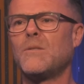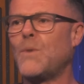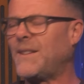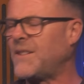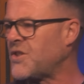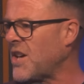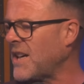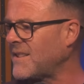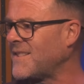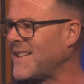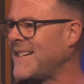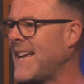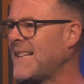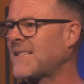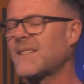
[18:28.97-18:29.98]
Went to Shakhtar
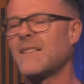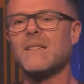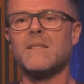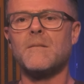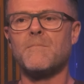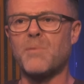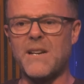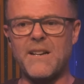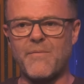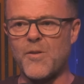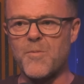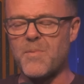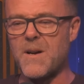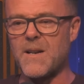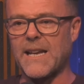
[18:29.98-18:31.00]
Donetsk, brilliant
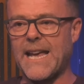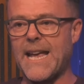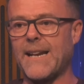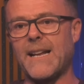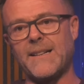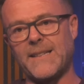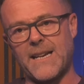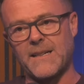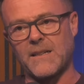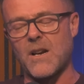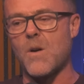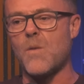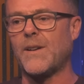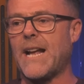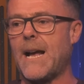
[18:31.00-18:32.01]
football again, and then
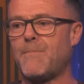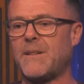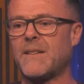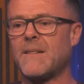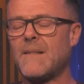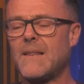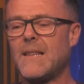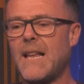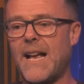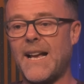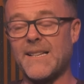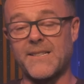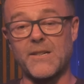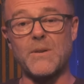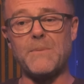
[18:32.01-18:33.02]
COVID happened,
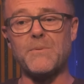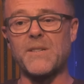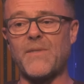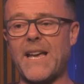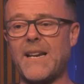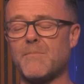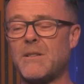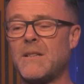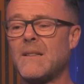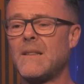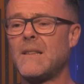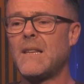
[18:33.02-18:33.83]
and so he was available.